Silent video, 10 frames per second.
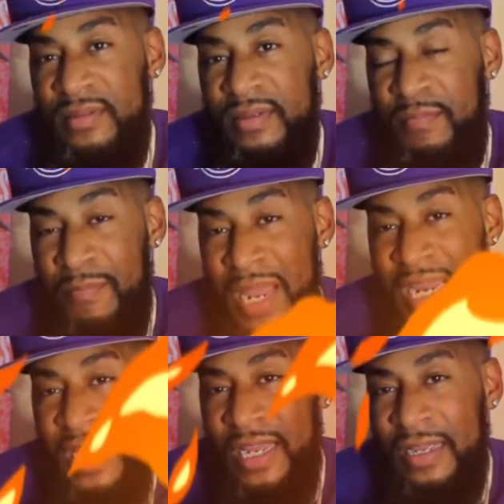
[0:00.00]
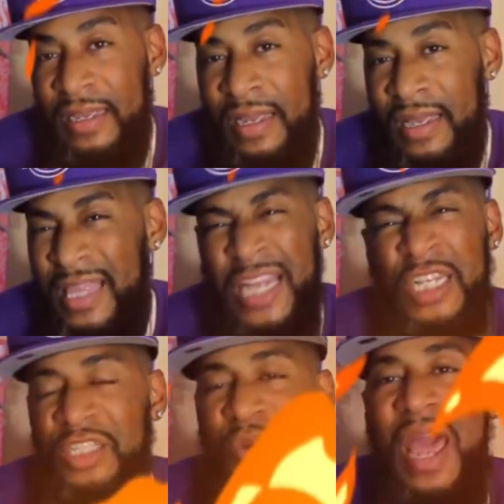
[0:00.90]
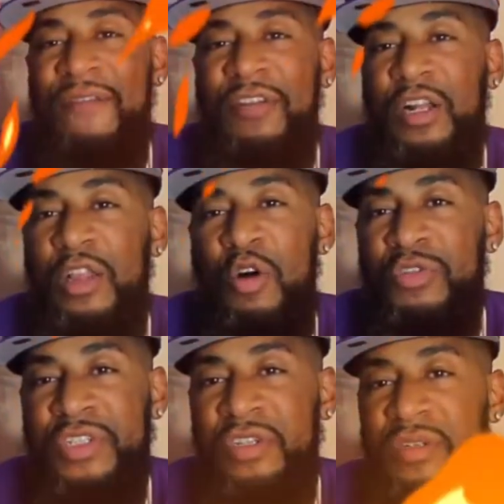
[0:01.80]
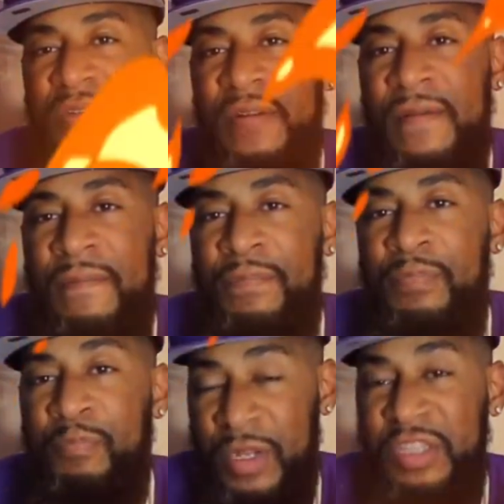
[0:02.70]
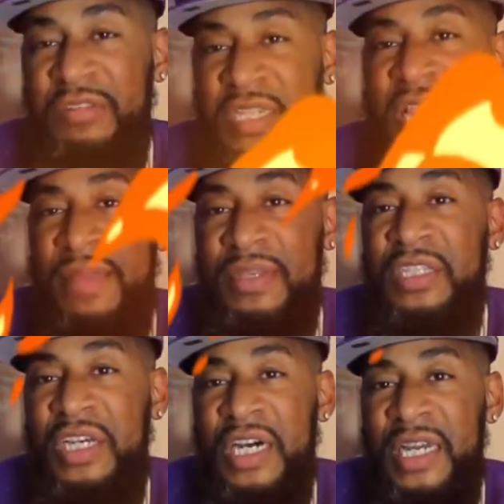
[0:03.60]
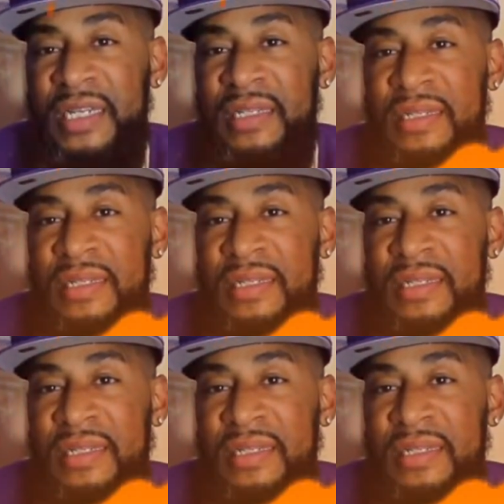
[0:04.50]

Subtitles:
Meaning, they just don't have a closer. But their team is good.